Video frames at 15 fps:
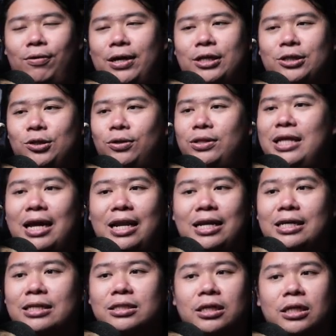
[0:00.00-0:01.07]
Okay, so that
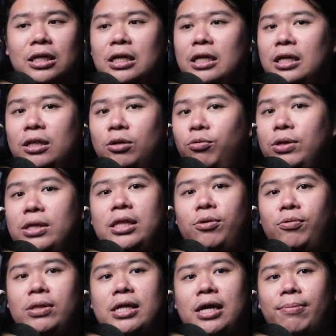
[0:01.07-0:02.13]
is
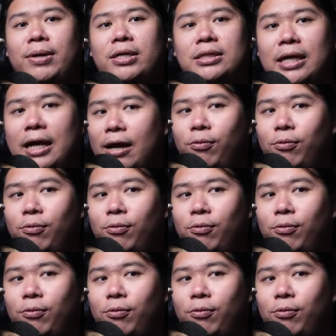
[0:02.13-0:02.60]
really amazing.